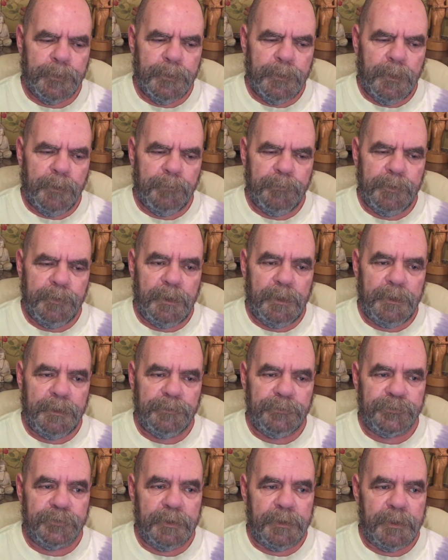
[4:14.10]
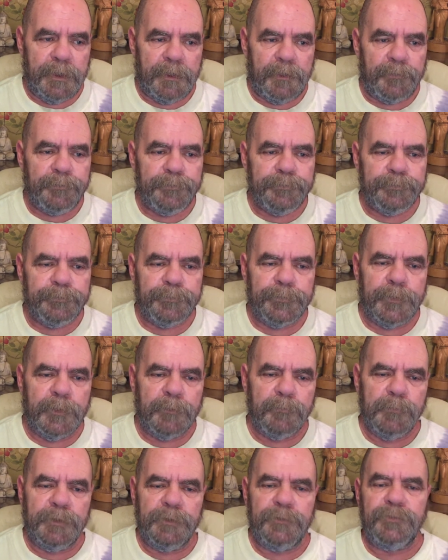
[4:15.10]
I realize now that
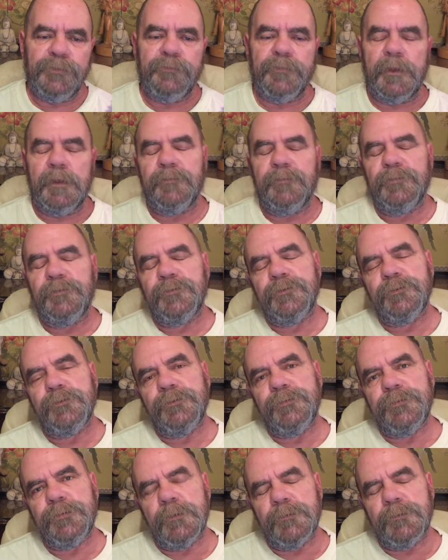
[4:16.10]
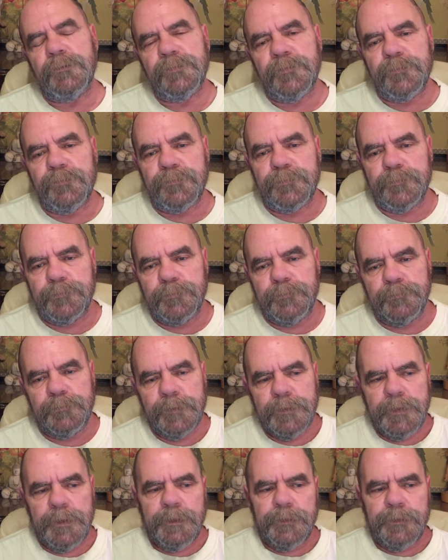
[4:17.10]
many survivors still suffer from